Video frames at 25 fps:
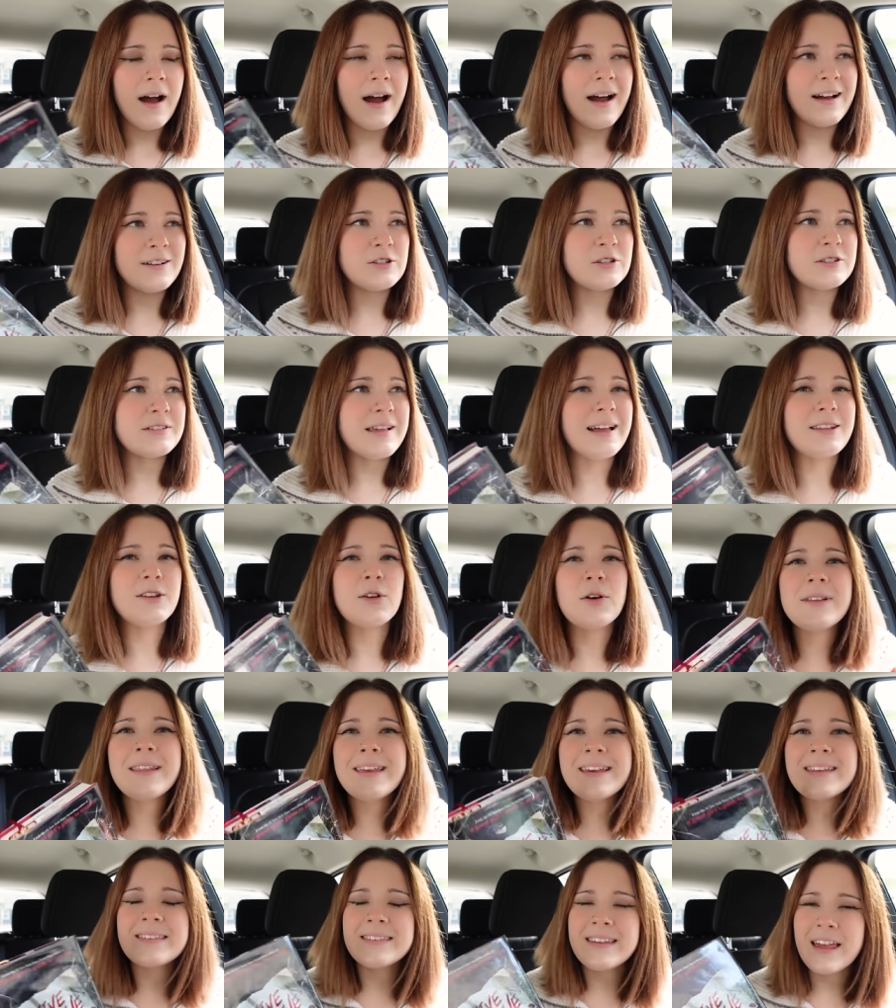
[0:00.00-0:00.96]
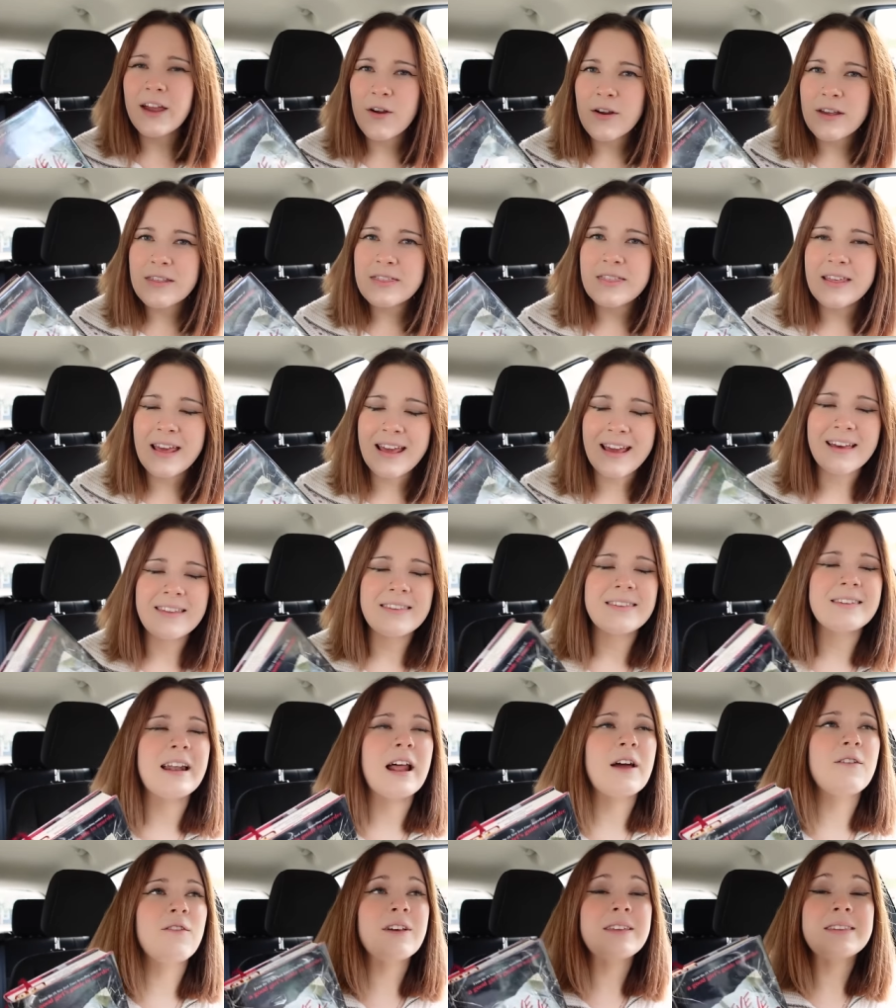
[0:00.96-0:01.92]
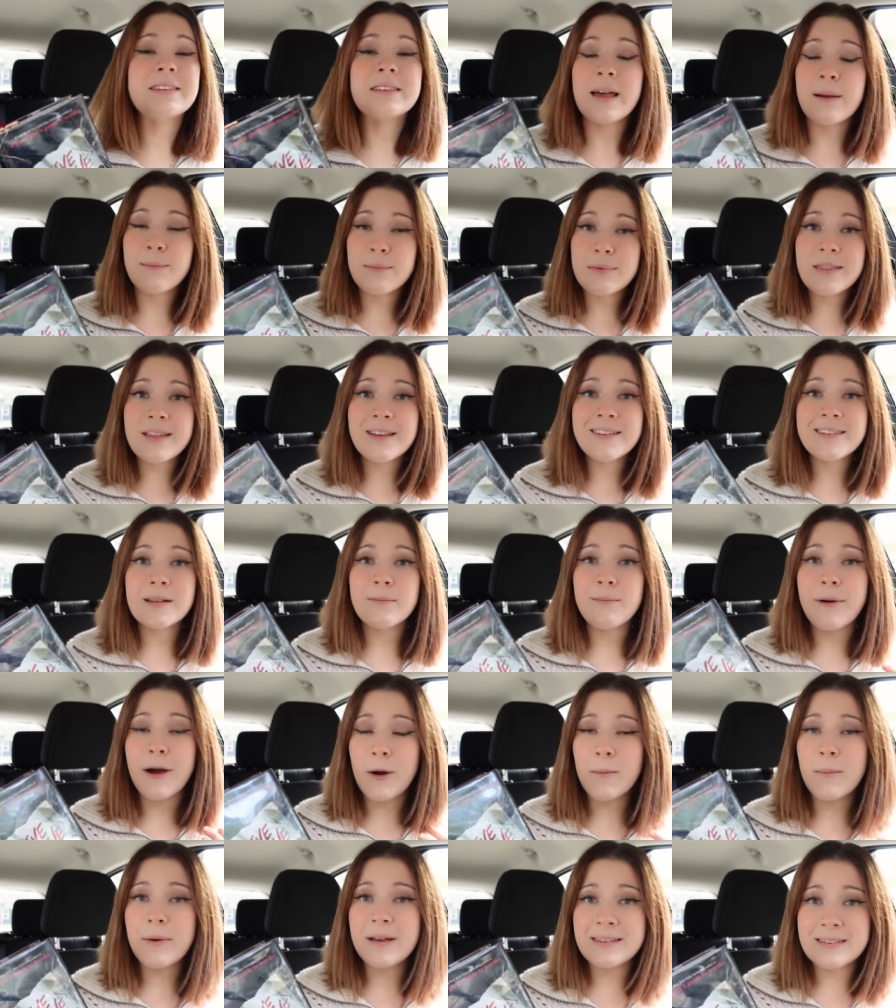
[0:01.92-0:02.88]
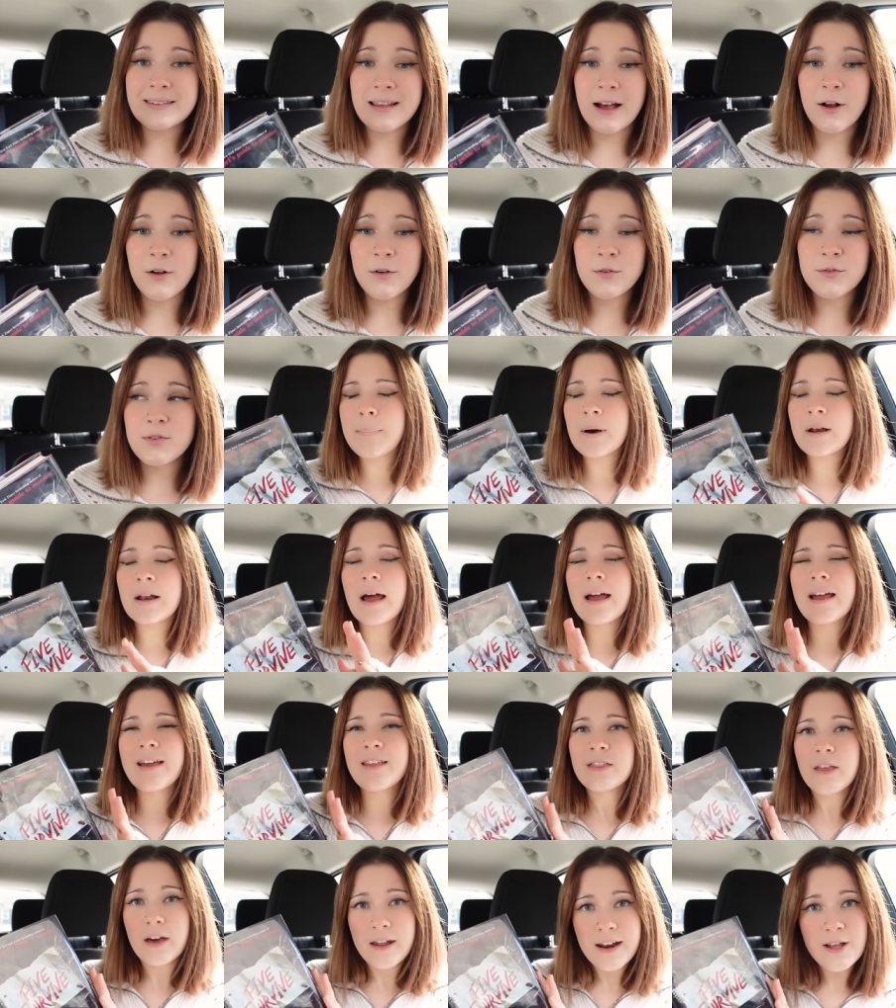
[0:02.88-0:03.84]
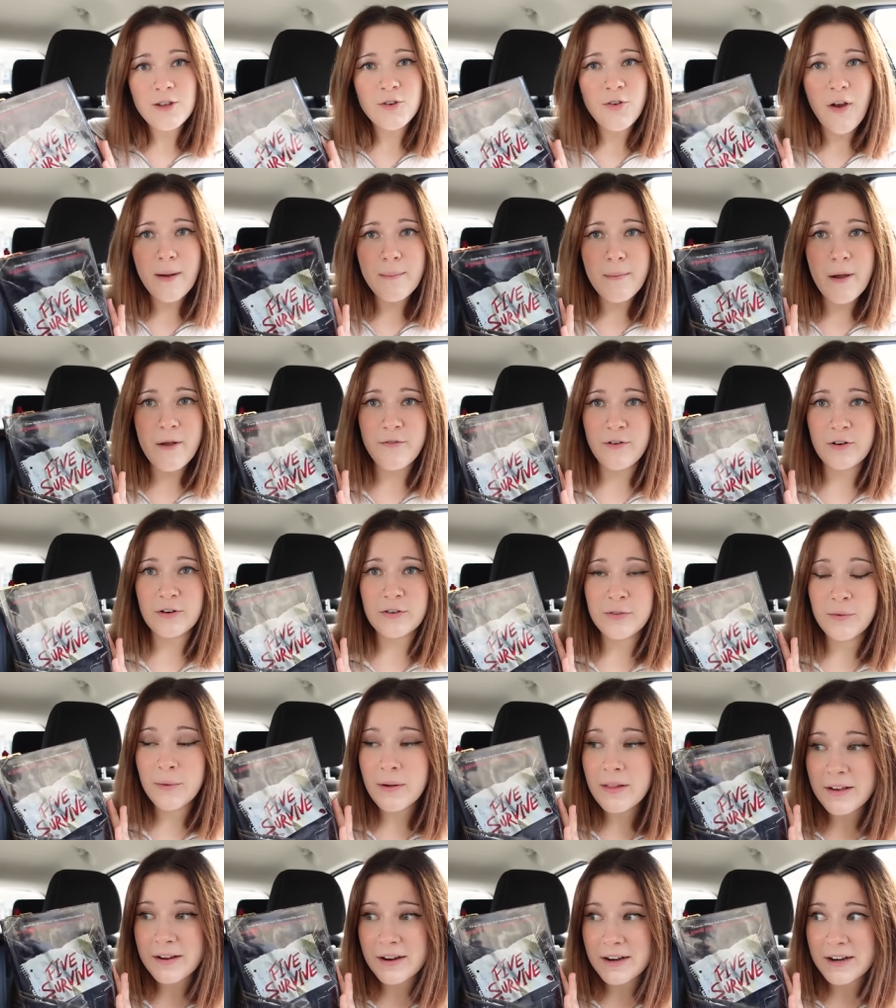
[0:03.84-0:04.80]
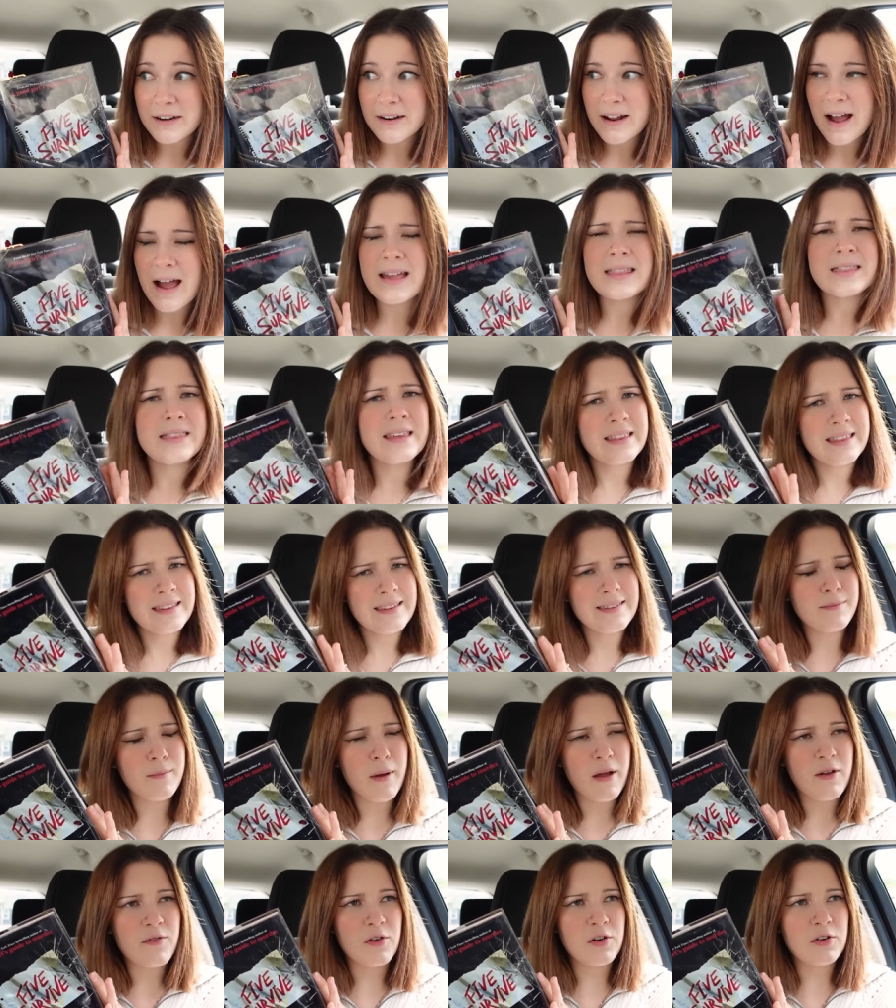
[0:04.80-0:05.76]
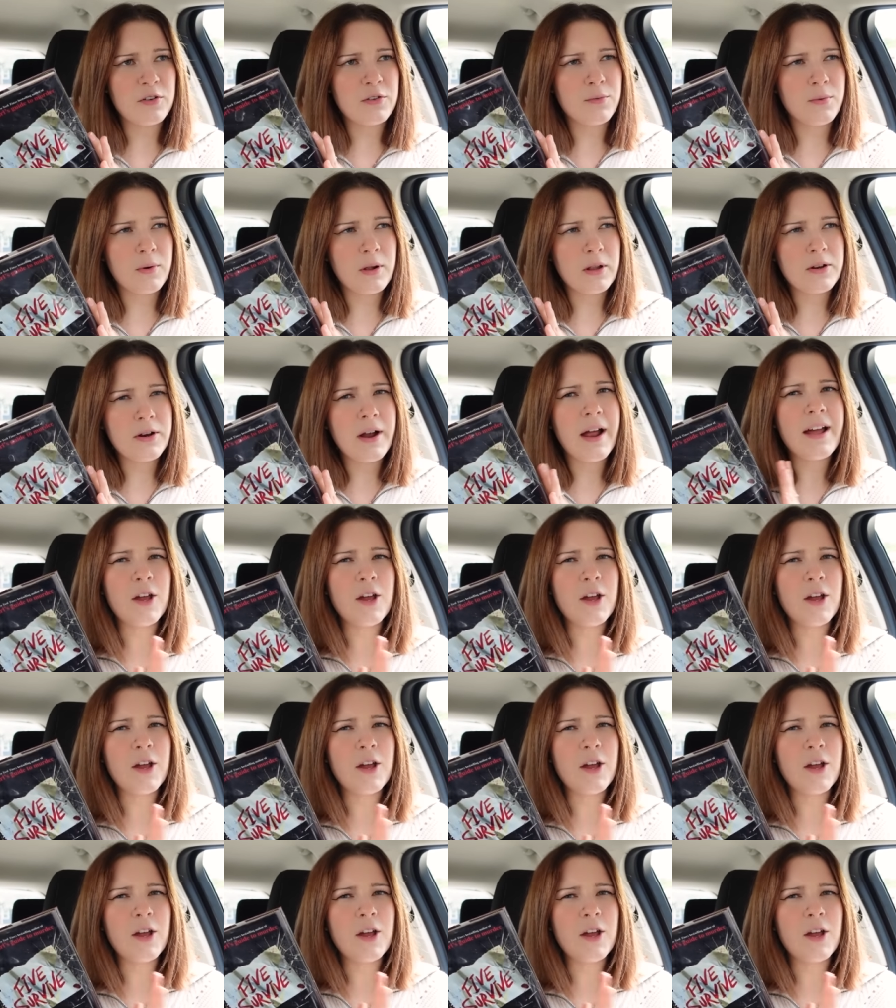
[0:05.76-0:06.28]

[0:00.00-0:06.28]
I just, I don't like scary things and I've accepted this about myself, but I thought I'd try my first thriller. I think this is my first thriller.